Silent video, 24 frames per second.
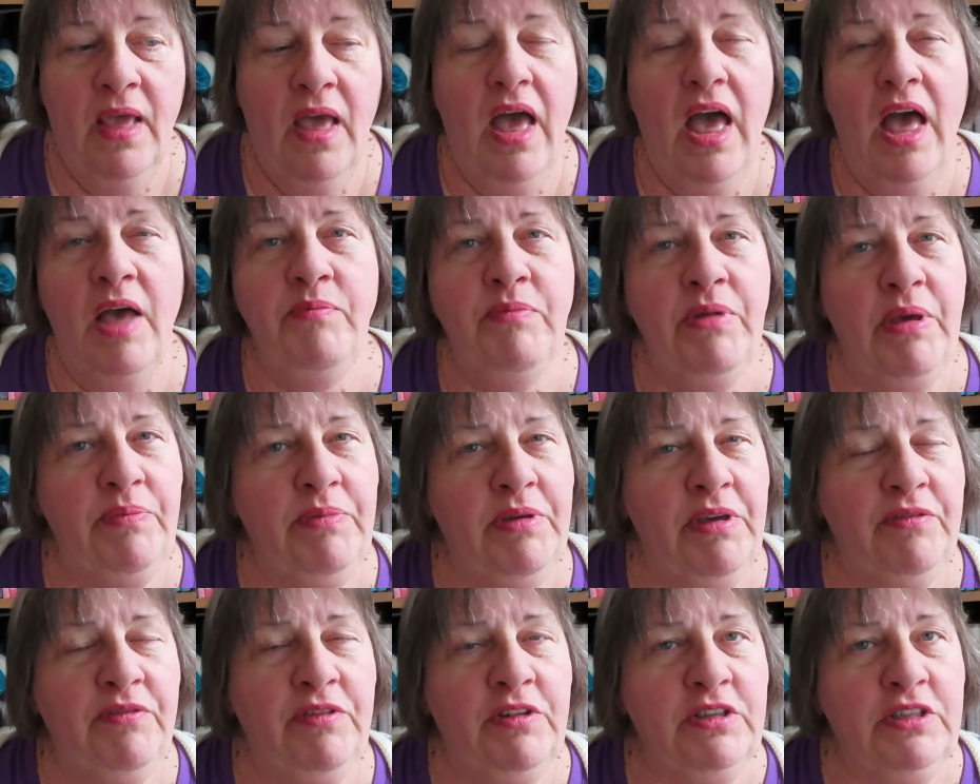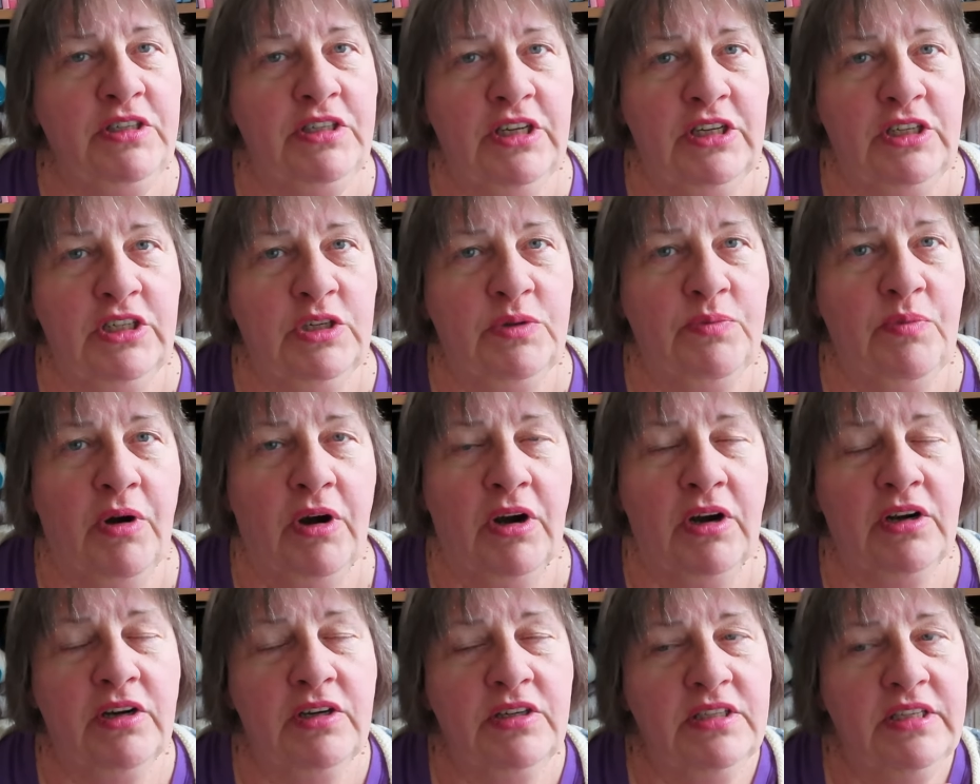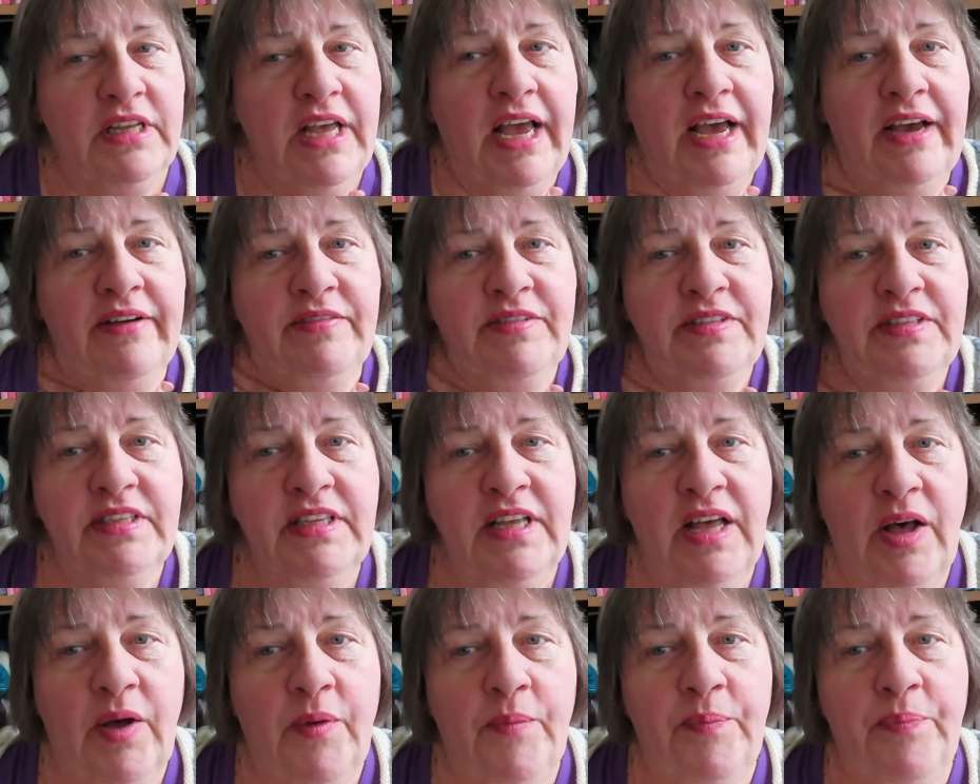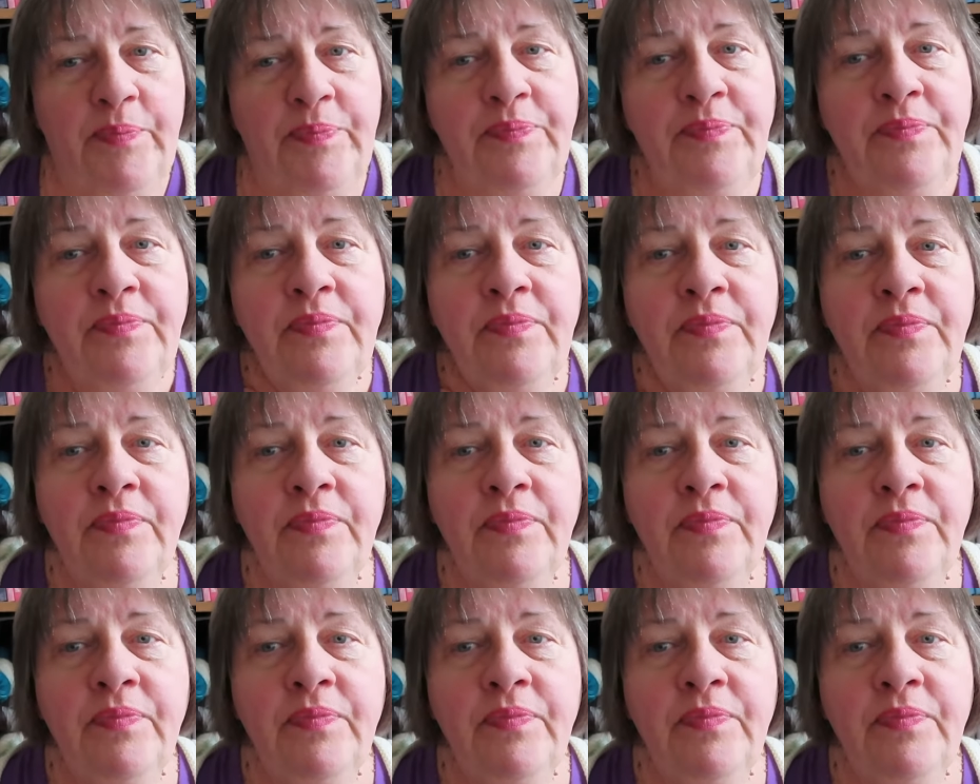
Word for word: and maybe a few stitch markers. I have some